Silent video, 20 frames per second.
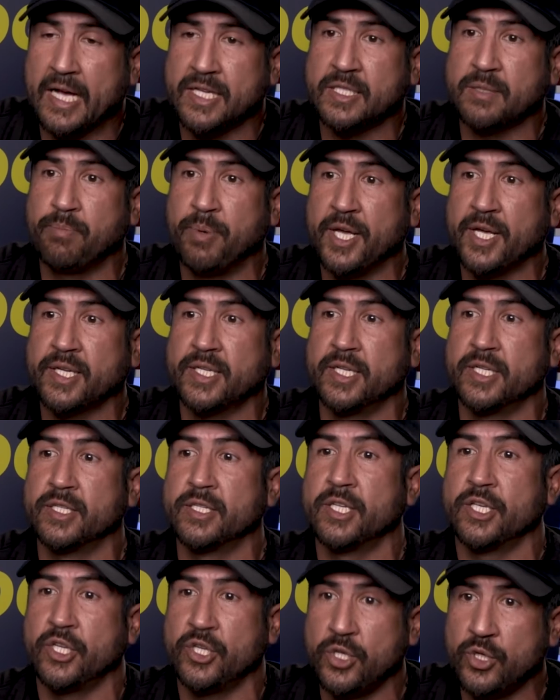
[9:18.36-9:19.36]
aspect
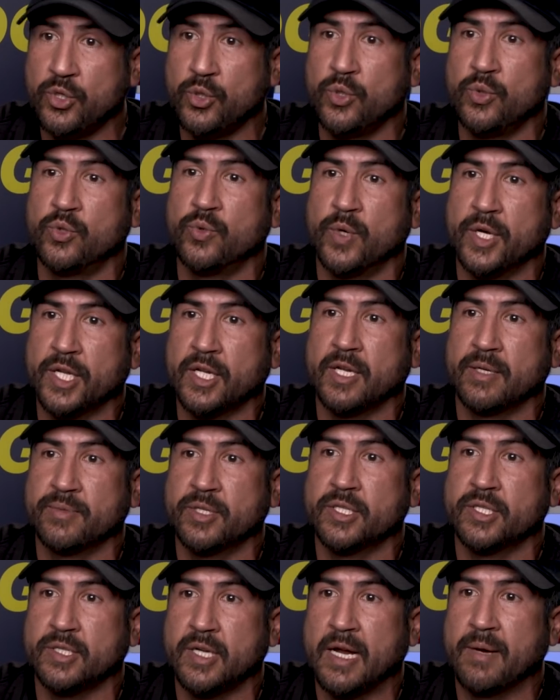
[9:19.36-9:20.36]
is huge when it
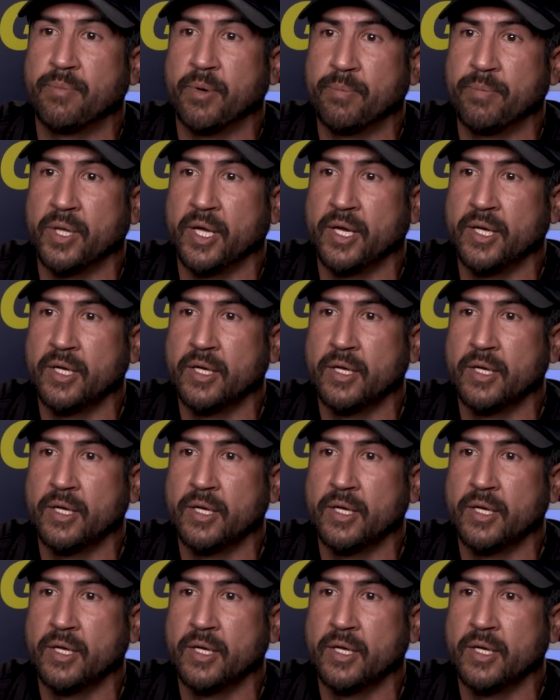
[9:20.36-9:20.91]
comes to sniper play.